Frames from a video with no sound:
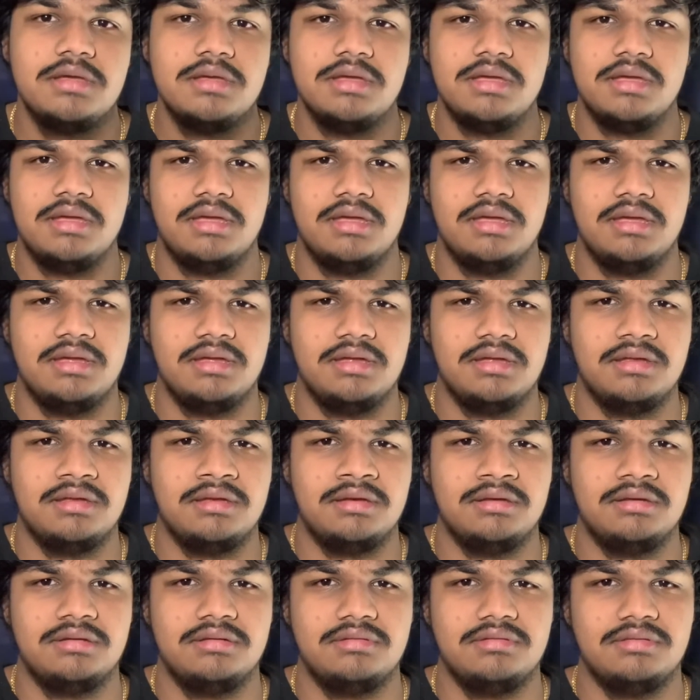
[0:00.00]

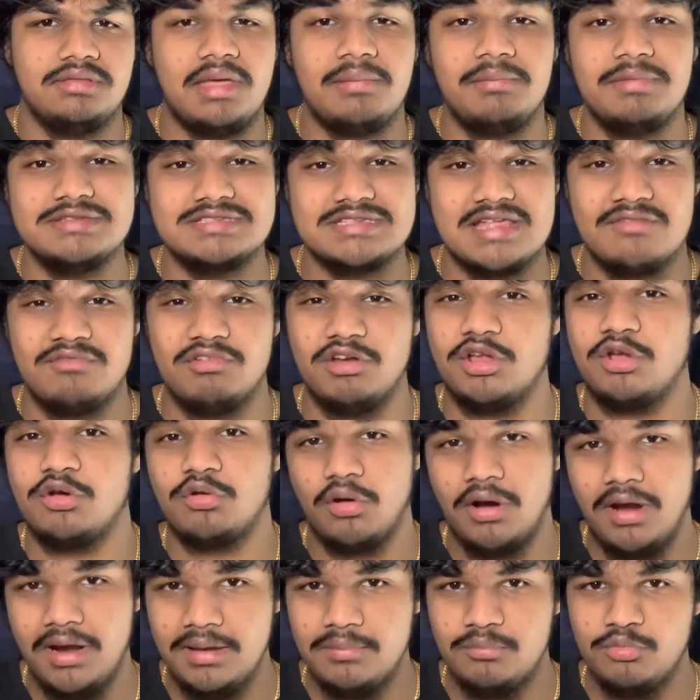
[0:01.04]
And that means every
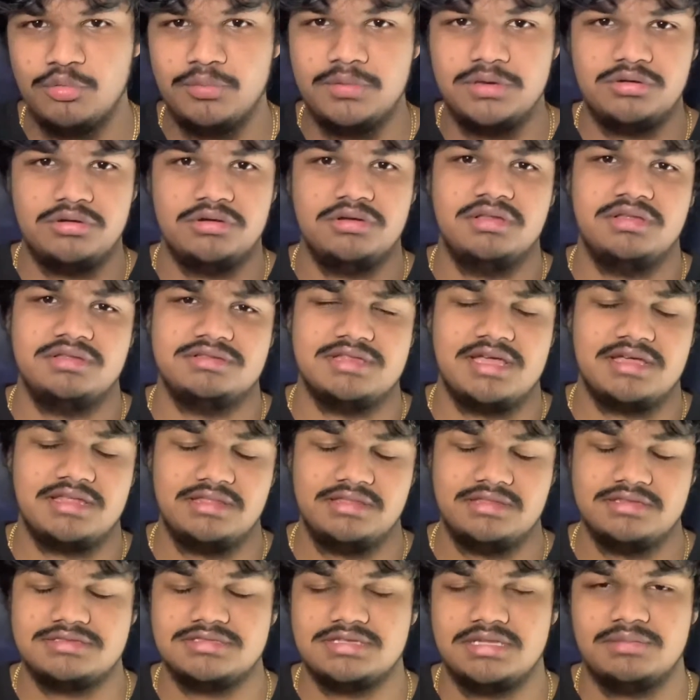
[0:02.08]
crime would be treated exactly
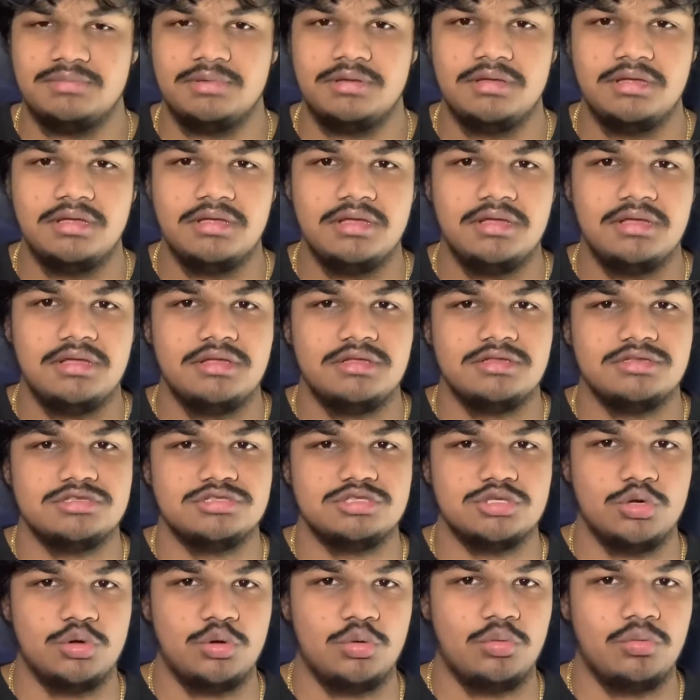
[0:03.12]
the same.
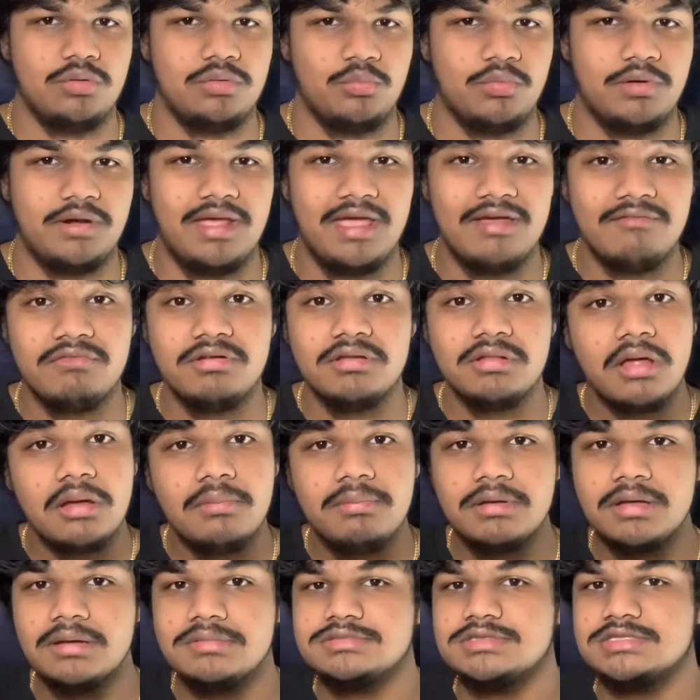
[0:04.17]
So when every law
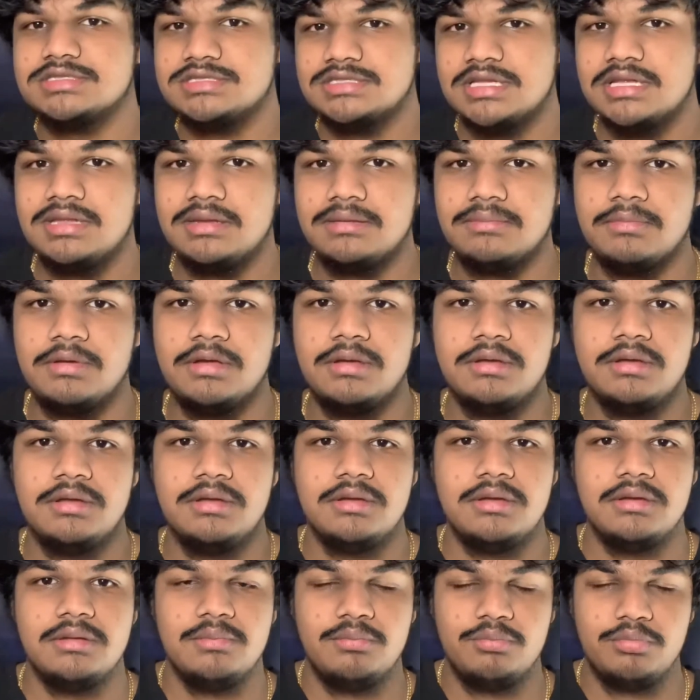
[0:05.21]
becomes the same,
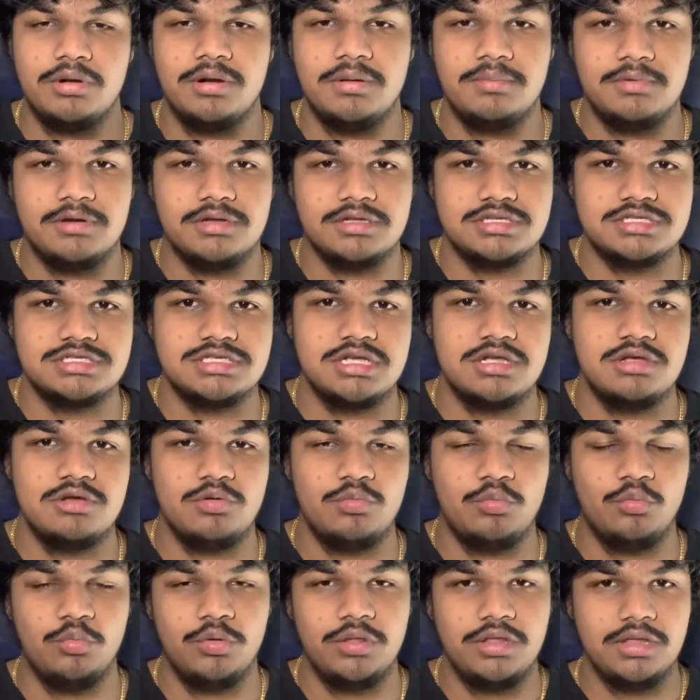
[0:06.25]
pretty much,
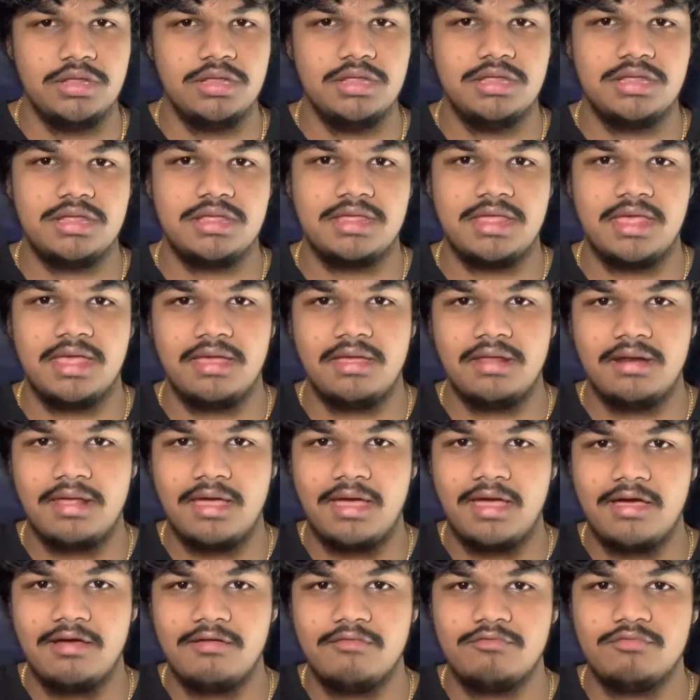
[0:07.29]
we can't
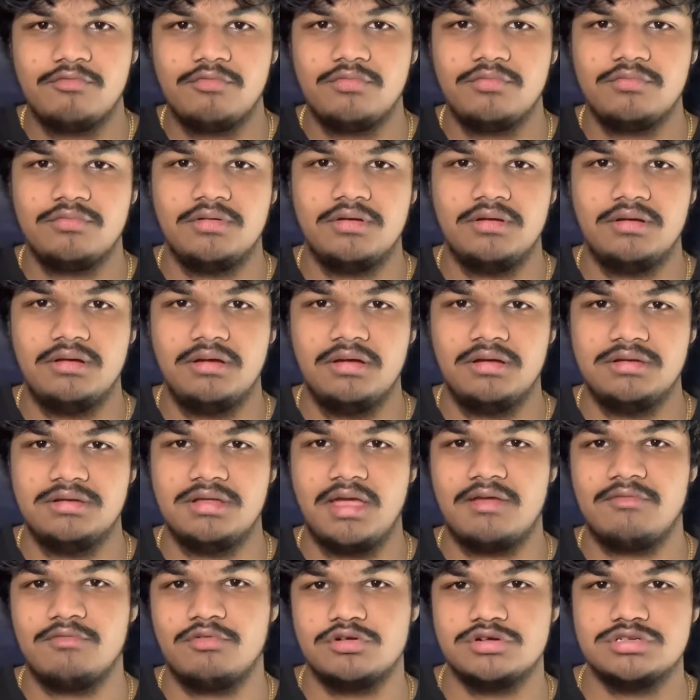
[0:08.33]
have a
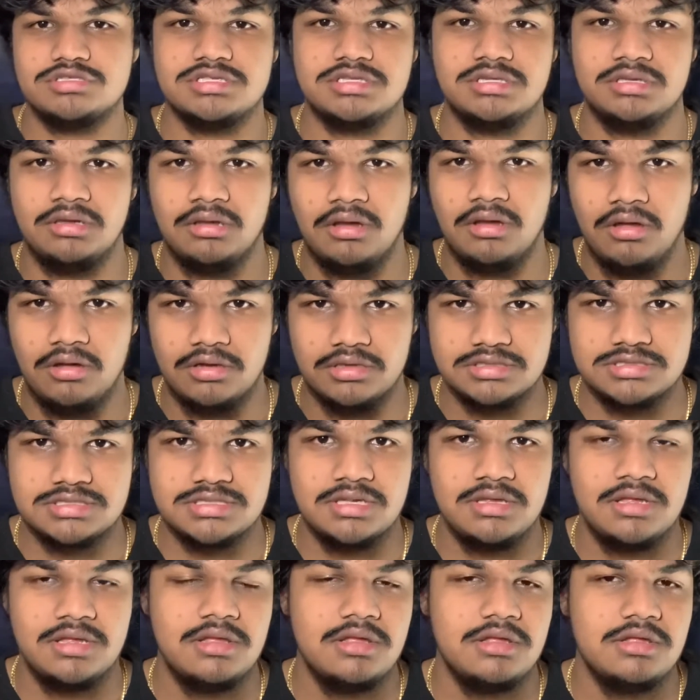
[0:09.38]
diverse in laws.
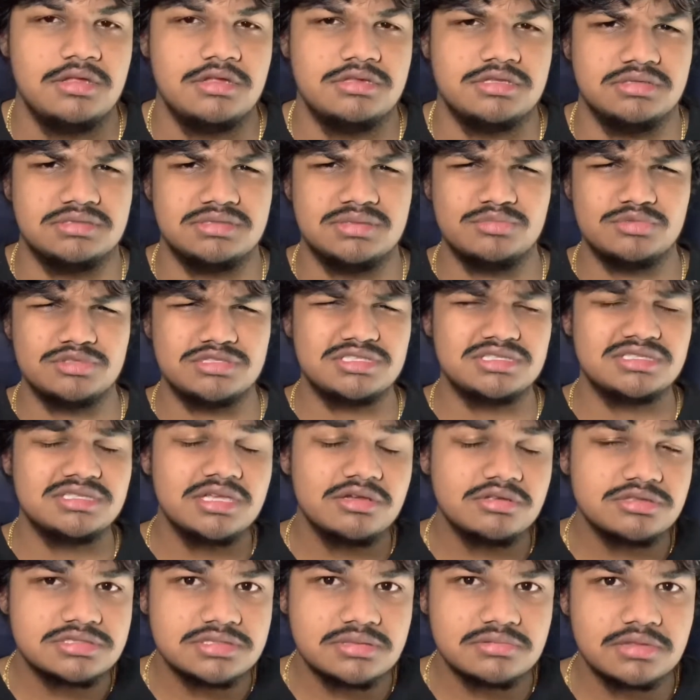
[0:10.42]
So someone
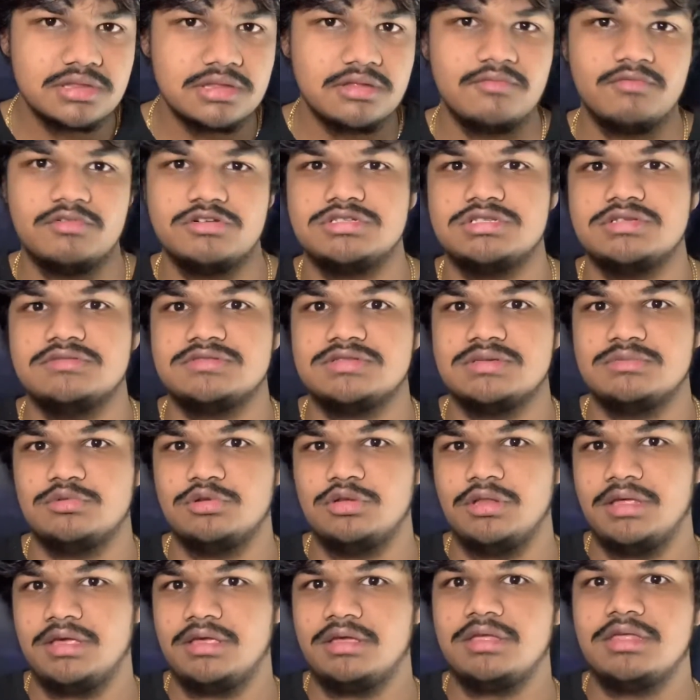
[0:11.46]
steals something versus if someone
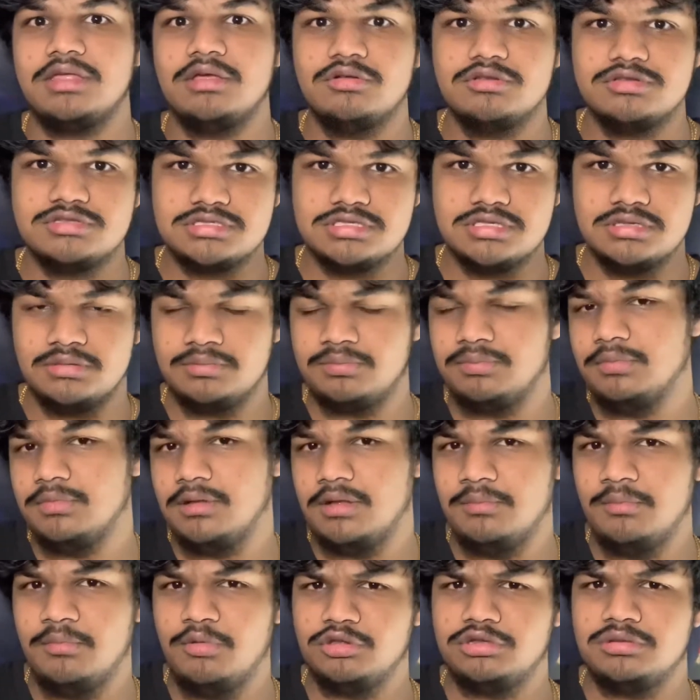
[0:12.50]
like kills
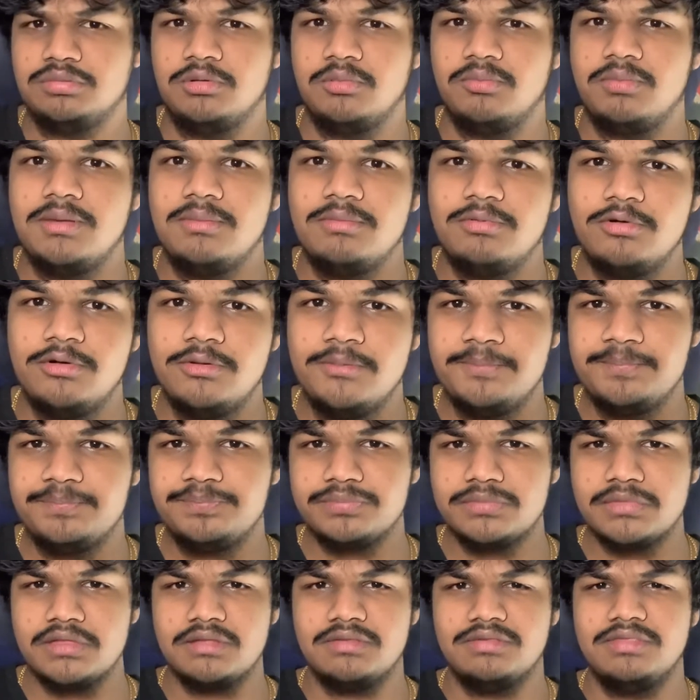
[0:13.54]
multiple people,
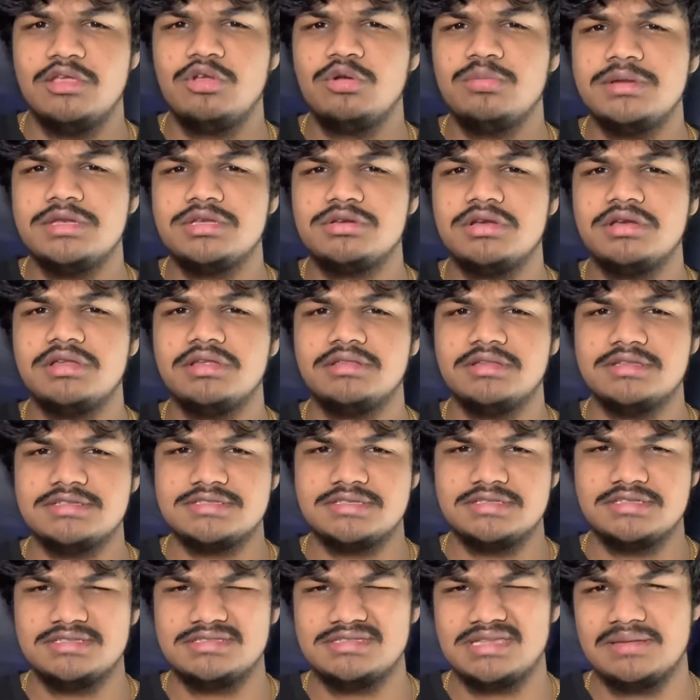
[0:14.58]
they would be treated in
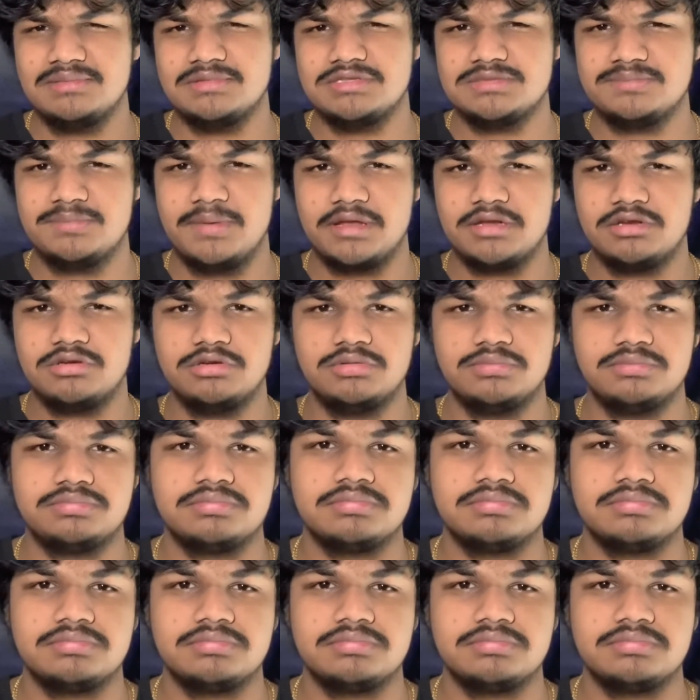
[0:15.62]
the same spectrum.